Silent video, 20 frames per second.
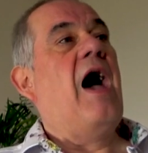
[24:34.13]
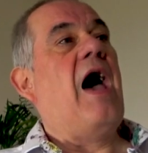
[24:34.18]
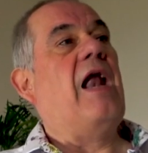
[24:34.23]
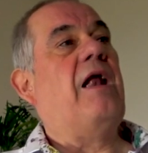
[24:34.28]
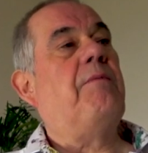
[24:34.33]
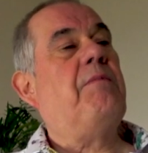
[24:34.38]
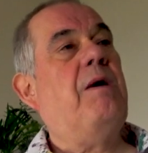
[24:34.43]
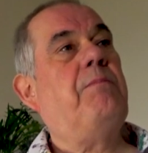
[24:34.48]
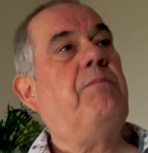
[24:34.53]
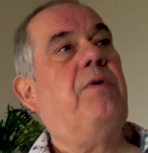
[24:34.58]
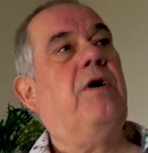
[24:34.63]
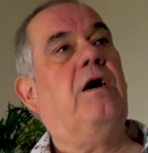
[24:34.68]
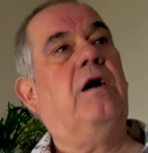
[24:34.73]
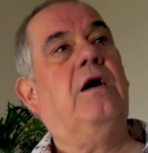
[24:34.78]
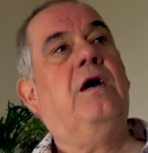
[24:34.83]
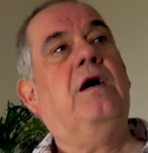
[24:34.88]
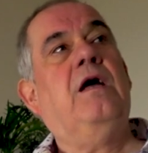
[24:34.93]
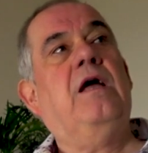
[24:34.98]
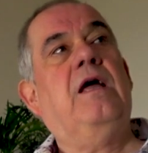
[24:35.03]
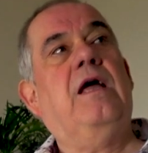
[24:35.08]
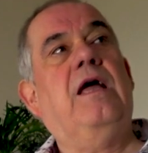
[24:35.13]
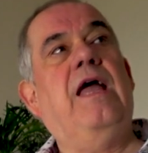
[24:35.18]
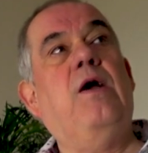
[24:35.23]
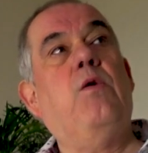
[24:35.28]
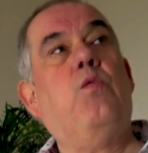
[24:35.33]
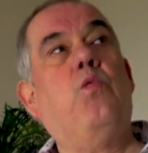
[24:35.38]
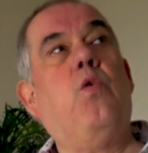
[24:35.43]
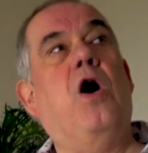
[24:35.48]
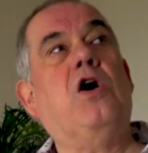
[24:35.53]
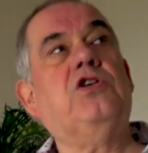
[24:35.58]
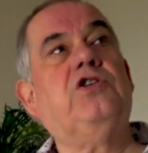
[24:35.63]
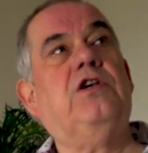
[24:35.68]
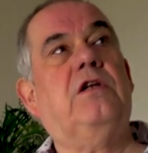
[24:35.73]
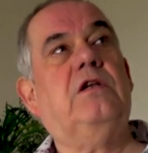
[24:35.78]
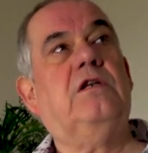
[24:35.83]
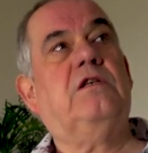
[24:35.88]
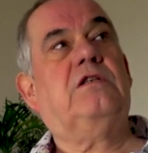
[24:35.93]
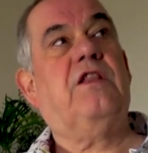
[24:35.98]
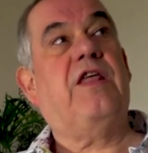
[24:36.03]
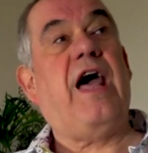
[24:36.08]
And I remember it
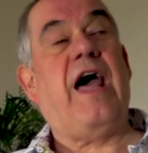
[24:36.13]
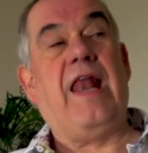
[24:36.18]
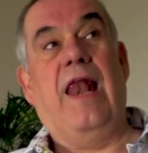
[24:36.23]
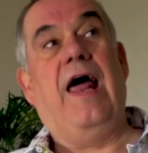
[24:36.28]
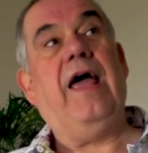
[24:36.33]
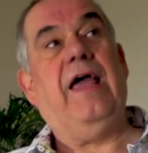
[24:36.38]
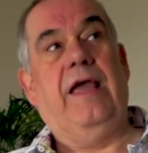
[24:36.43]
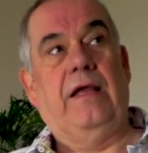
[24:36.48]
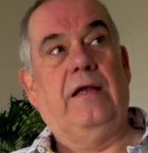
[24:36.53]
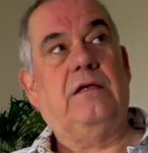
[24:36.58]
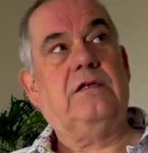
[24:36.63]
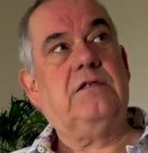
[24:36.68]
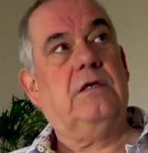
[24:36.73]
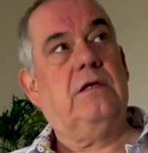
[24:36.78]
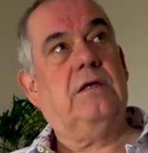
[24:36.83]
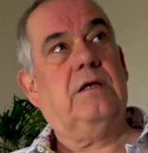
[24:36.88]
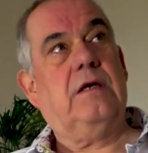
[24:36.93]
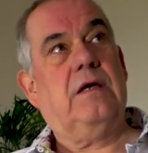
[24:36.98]
wasn't that late,